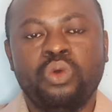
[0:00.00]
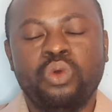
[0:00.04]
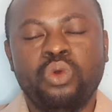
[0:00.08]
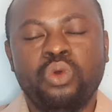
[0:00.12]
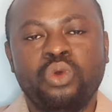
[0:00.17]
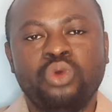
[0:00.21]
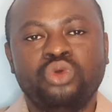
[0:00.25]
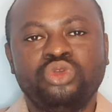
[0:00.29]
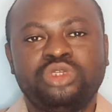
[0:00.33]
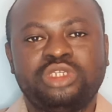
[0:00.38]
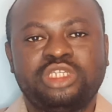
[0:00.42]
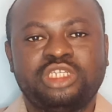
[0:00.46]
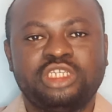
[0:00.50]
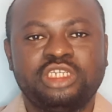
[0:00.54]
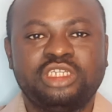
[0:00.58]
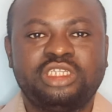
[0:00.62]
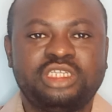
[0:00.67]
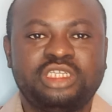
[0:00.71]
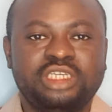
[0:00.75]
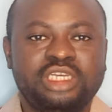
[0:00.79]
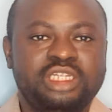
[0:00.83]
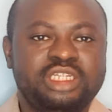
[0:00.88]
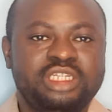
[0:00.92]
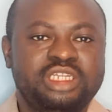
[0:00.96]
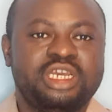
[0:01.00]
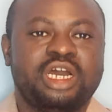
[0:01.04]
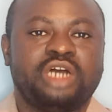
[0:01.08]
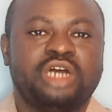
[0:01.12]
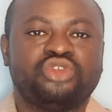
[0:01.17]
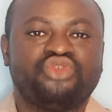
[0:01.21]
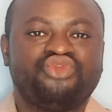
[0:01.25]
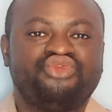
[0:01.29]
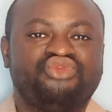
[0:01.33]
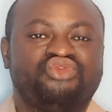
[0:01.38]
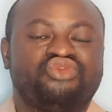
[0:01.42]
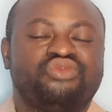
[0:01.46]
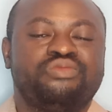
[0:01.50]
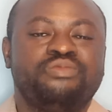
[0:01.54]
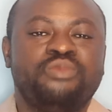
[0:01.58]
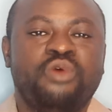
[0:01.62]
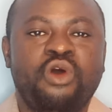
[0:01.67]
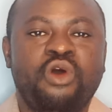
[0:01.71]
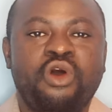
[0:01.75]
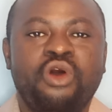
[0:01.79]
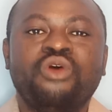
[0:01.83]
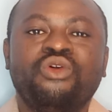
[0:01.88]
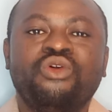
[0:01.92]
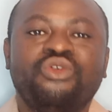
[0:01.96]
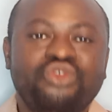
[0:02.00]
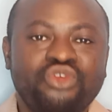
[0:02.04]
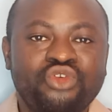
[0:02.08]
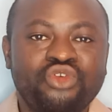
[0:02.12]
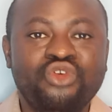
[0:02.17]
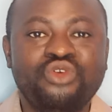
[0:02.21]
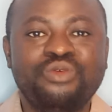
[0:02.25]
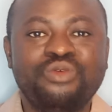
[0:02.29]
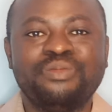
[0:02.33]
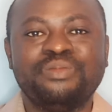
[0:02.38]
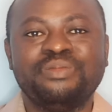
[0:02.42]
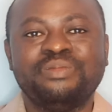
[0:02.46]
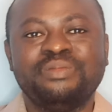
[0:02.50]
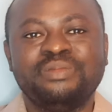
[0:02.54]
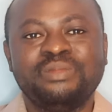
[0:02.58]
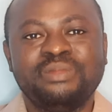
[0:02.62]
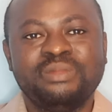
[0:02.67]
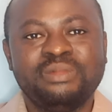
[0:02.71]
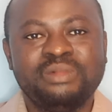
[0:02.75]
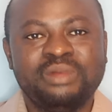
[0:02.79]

who sit in their small room